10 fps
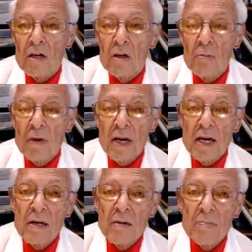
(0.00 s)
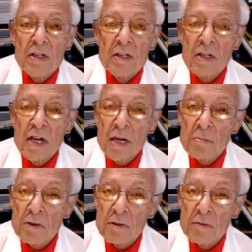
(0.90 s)
you may be
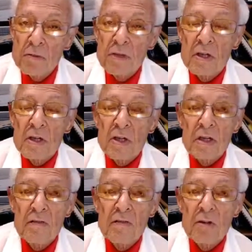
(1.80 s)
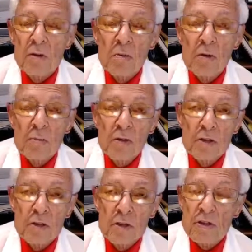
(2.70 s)
stable given normal
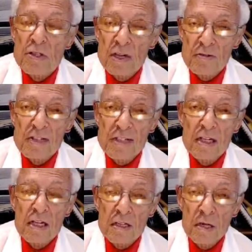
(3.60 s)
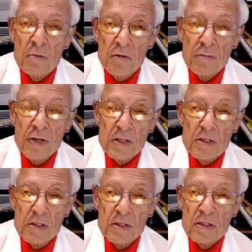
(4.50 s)
blood sugars, and I've seen a number of
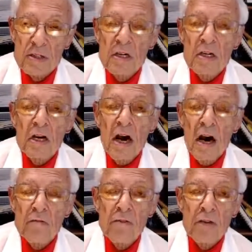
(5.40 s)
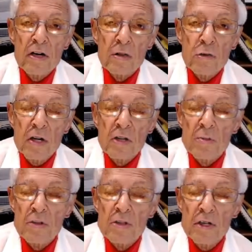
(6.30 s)
patients hover at
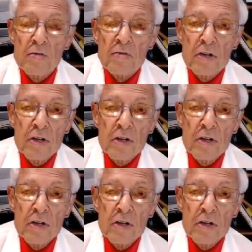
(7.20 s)
20% for